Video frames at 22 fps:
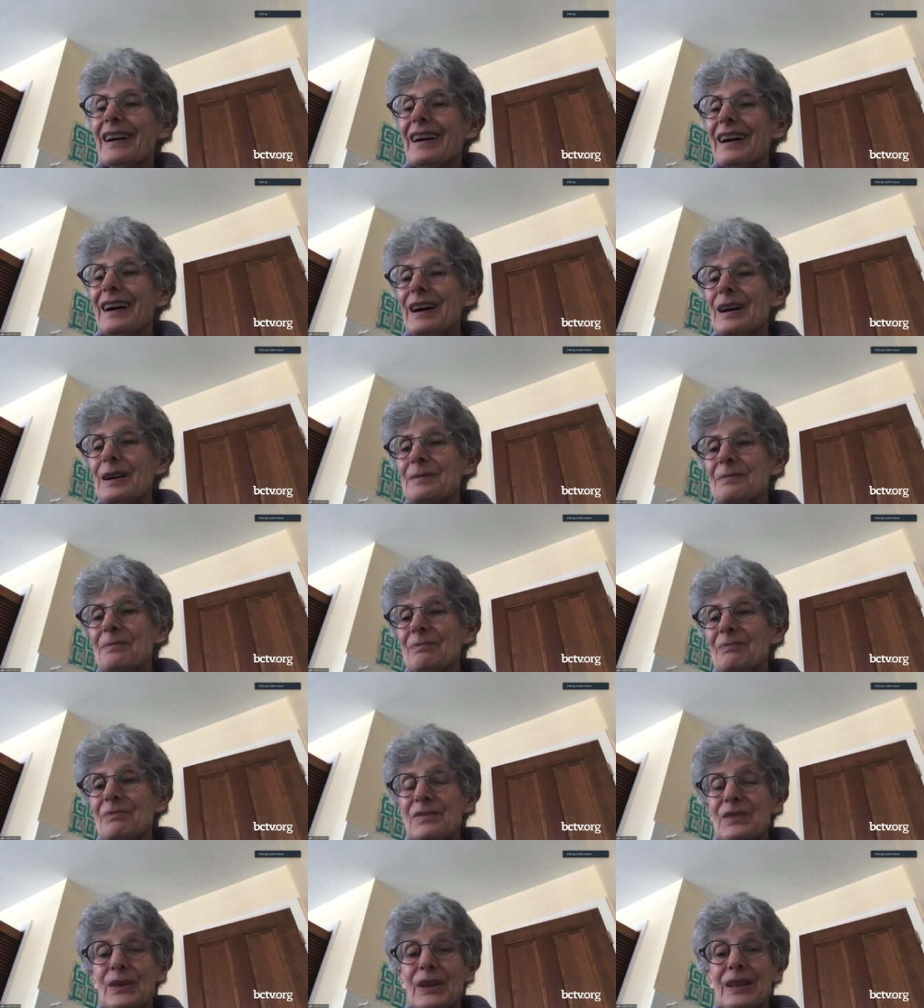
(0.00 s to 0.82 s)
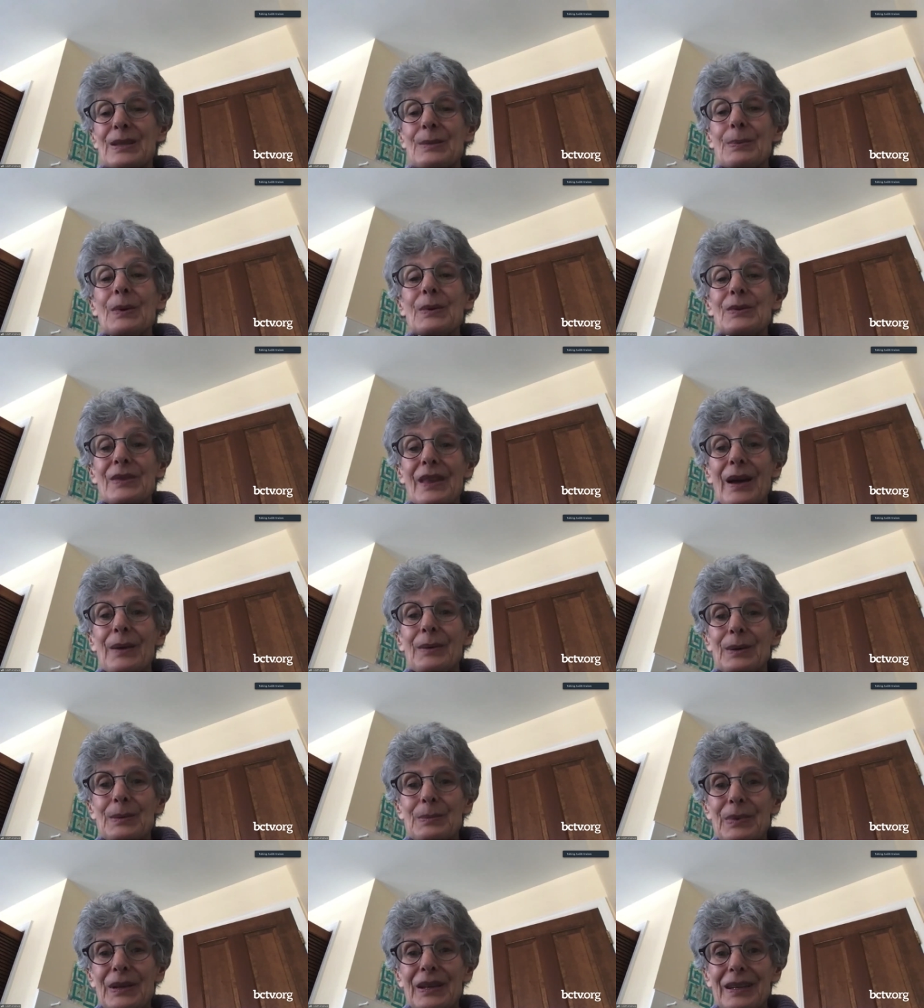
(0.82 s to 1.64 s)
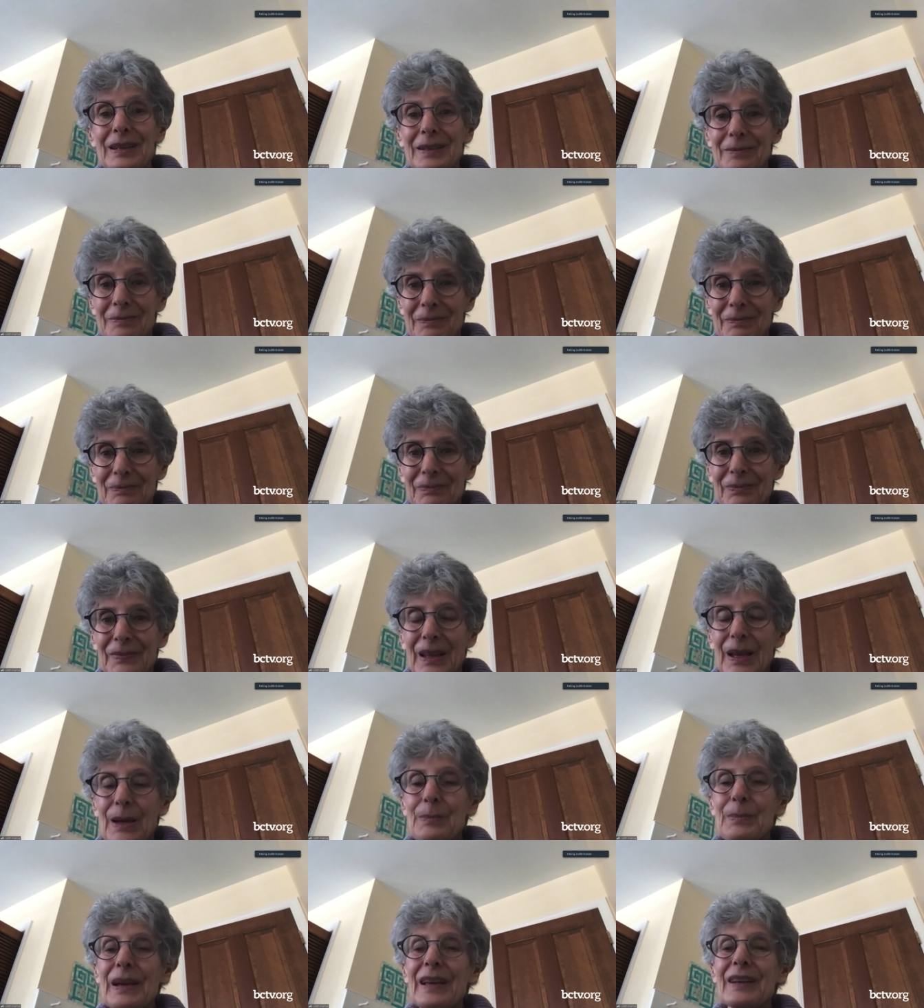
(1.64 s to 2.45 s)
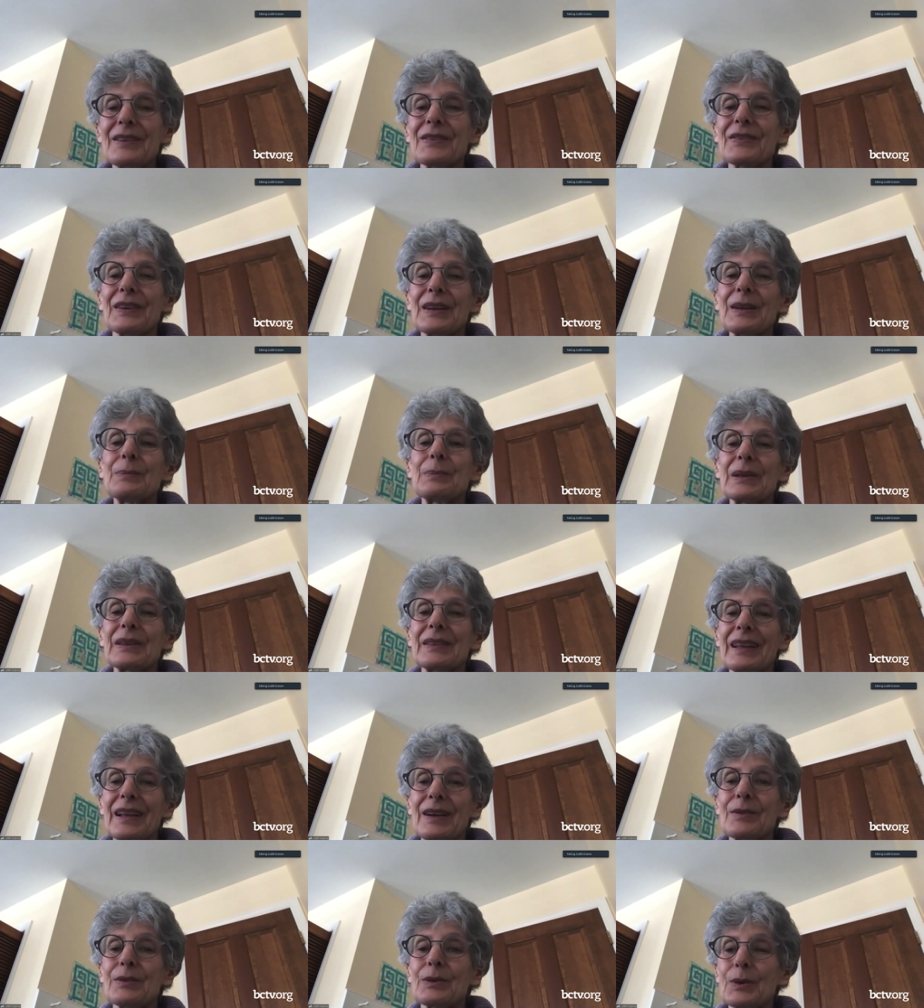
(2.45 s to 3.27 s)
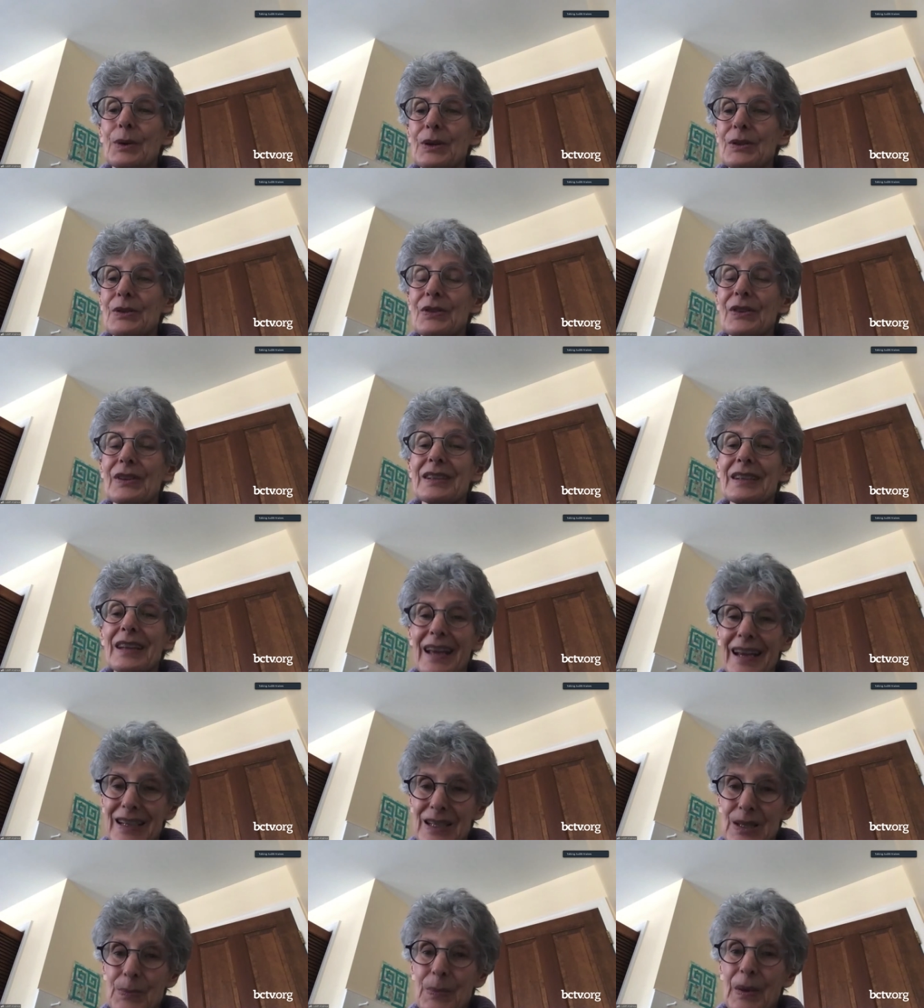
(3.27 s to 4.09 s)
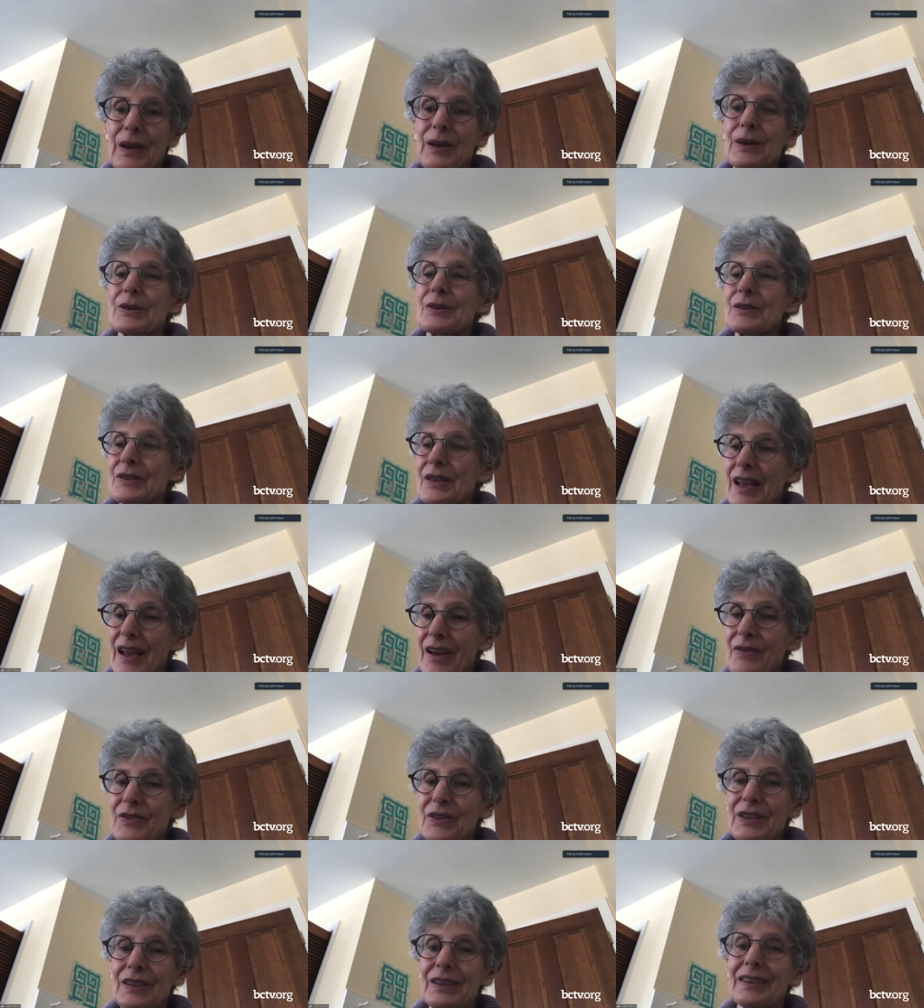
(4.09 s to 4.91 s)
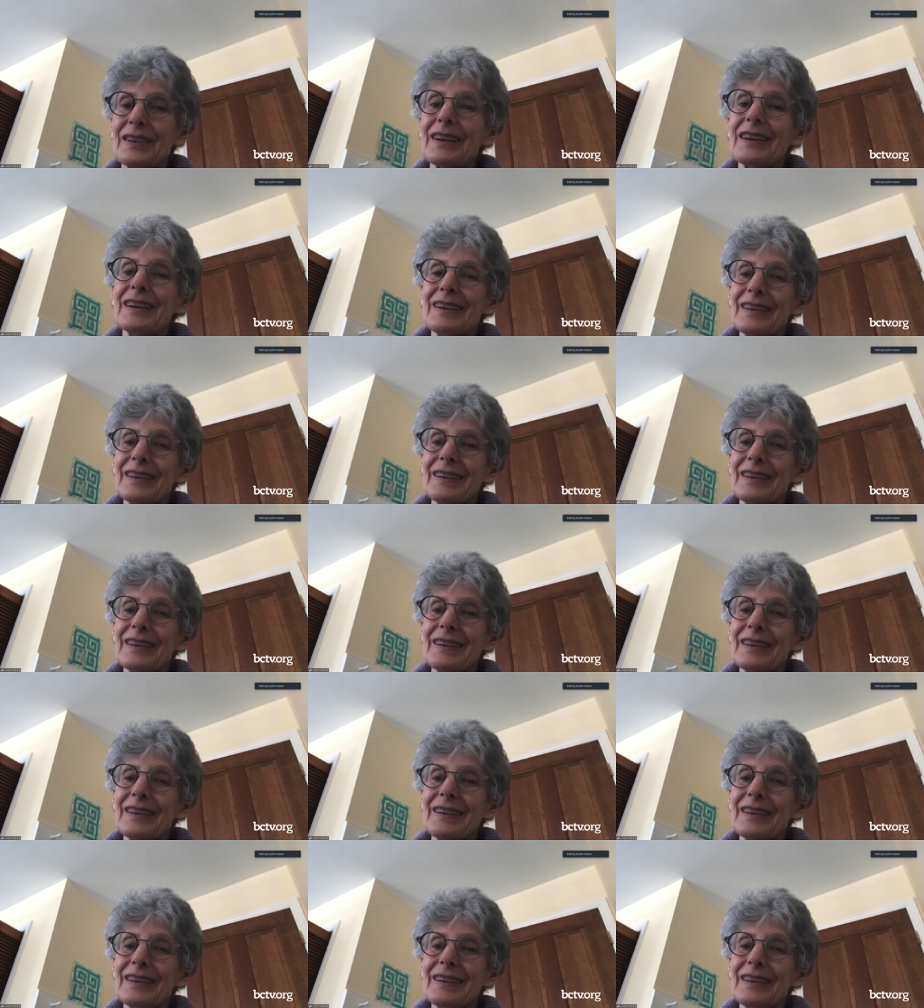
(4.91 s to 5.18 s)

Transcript: Um, so I suppose that would be a benefit. But then, of course, the taxpayers have to